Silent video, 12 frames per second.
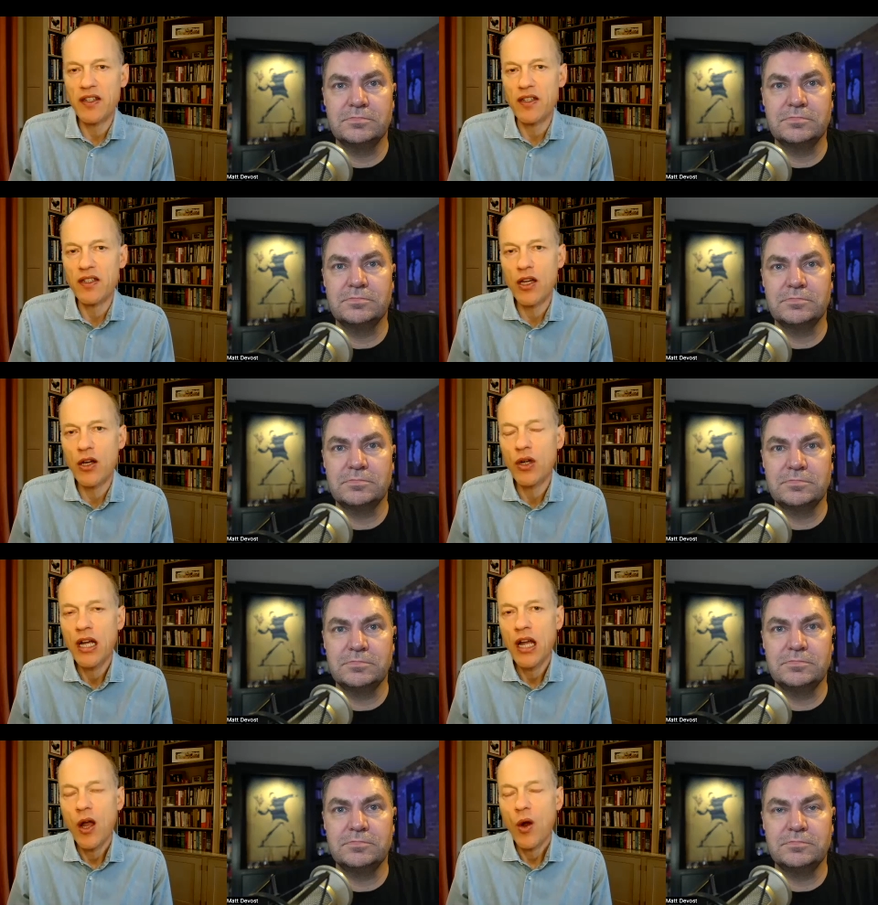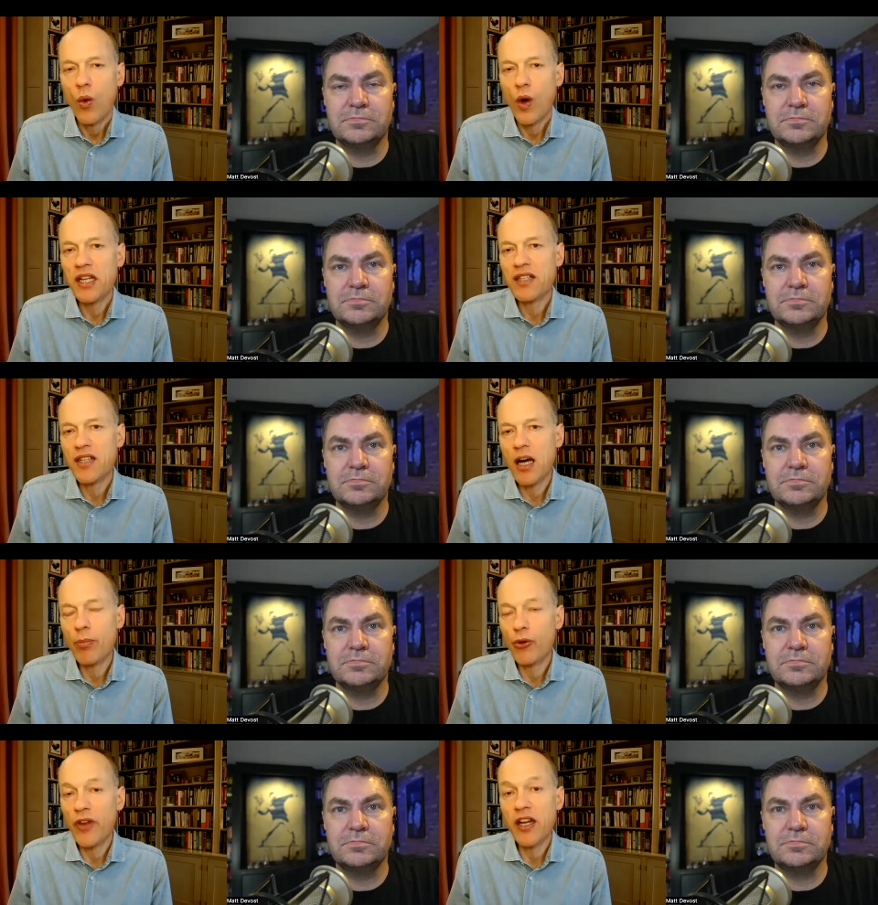Speaker 1: So one example
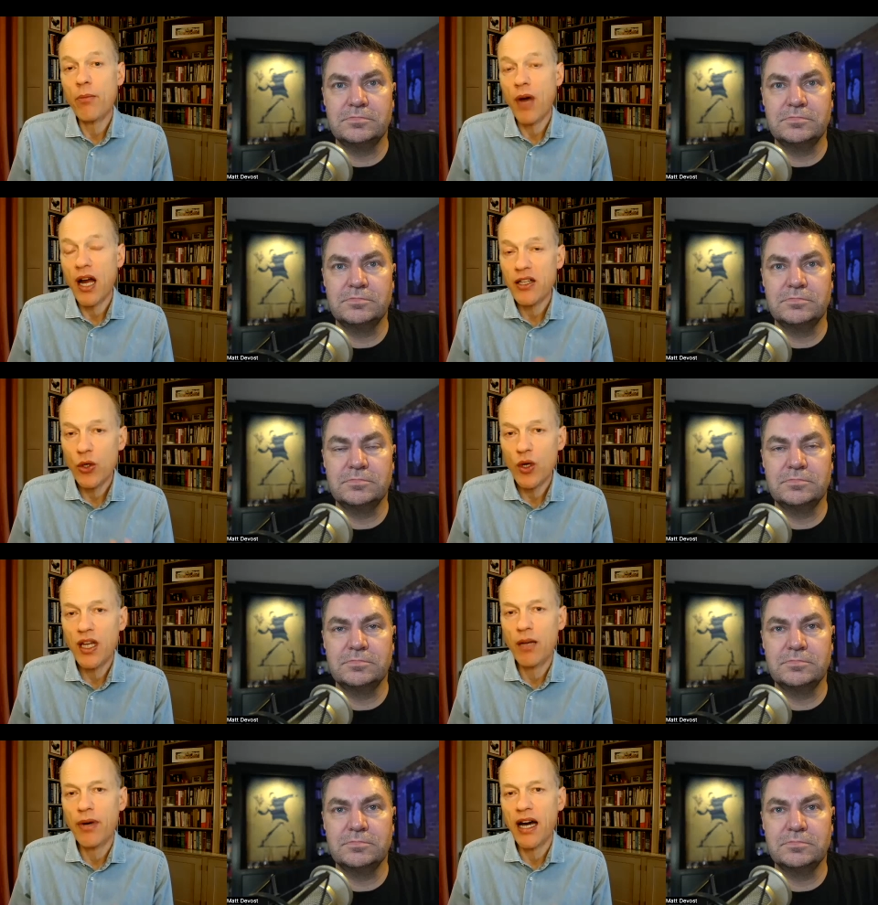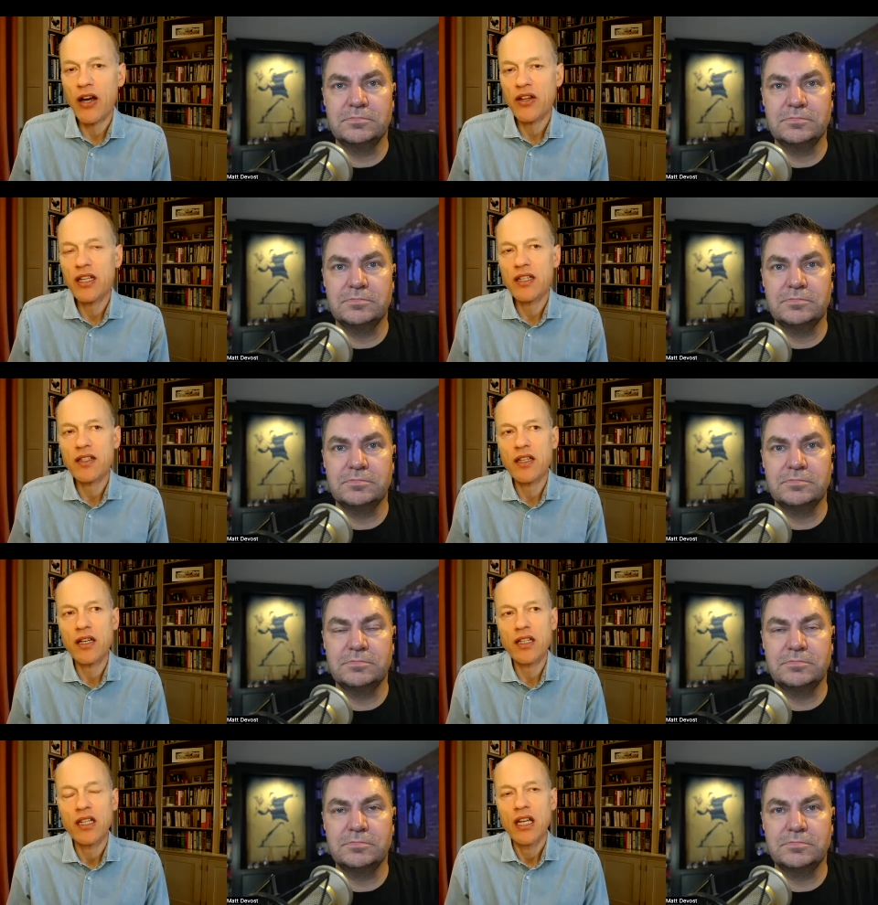they don't mind talking about is
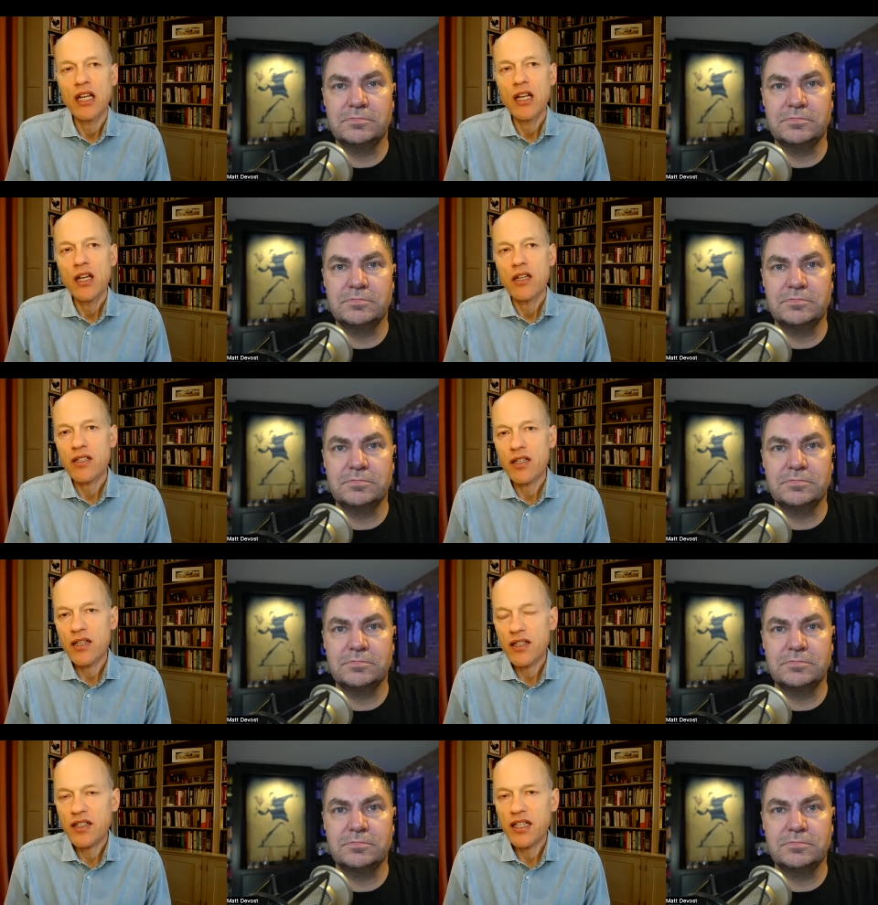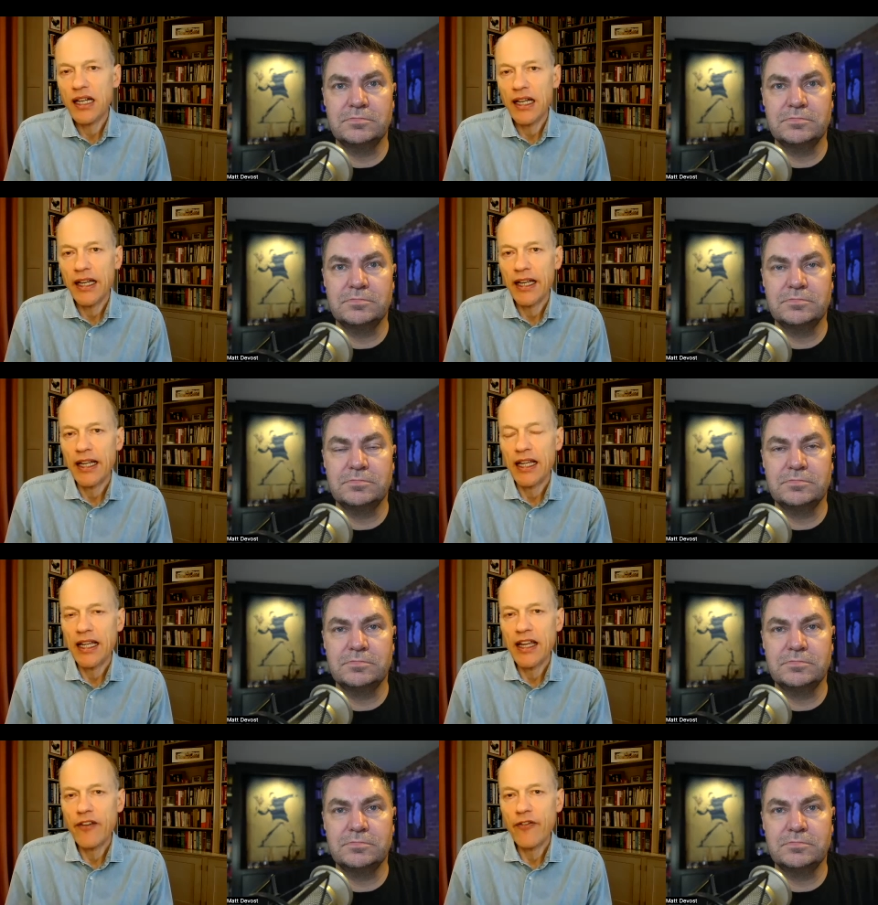that statistically,
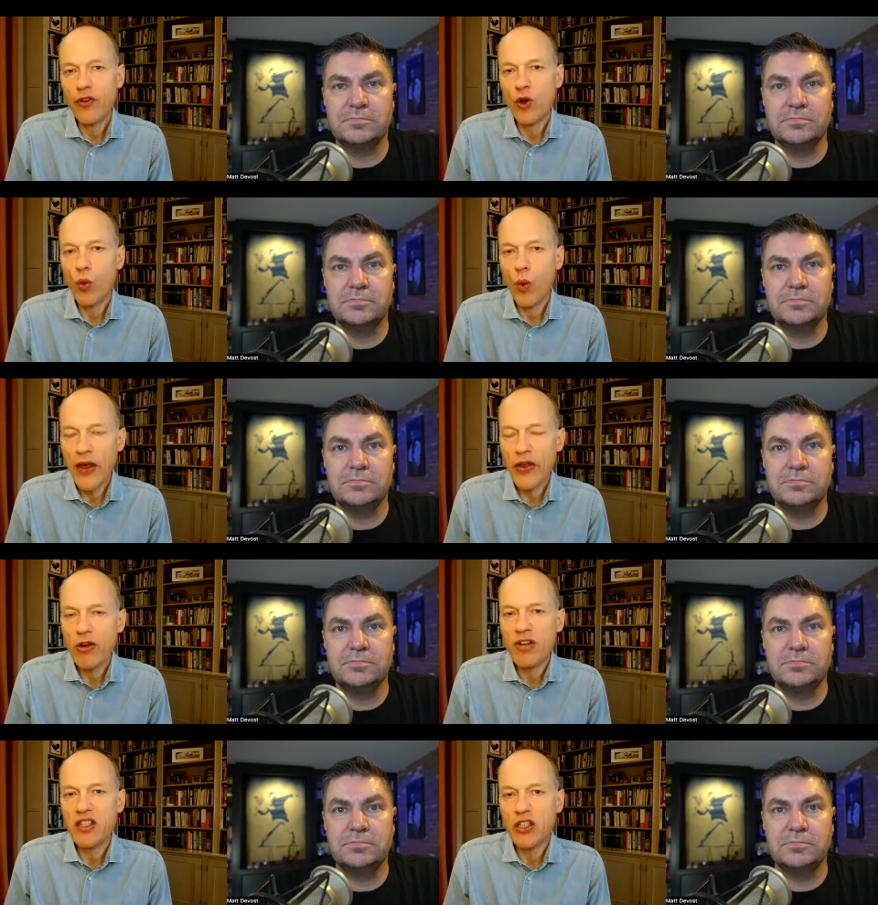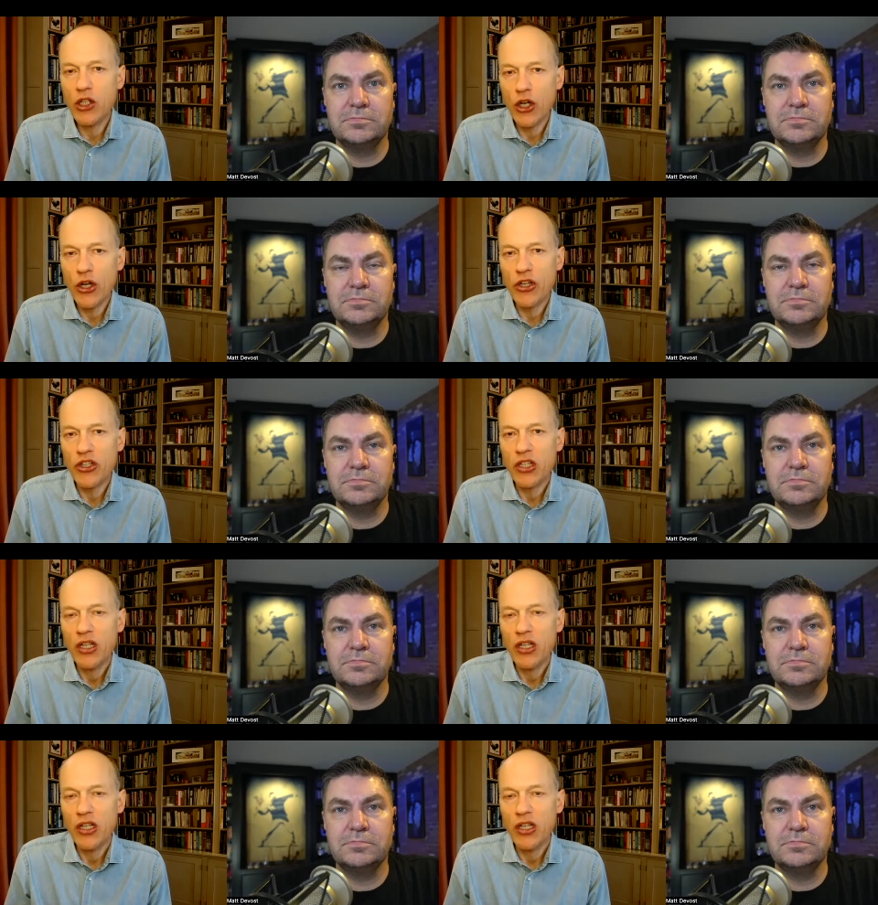if the weather is good